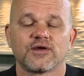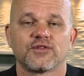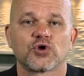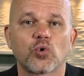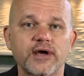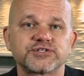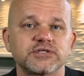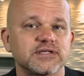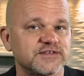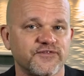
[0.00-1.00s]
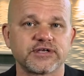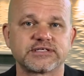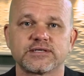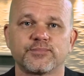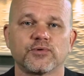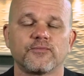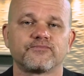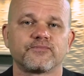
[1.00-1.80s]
The question is very simple.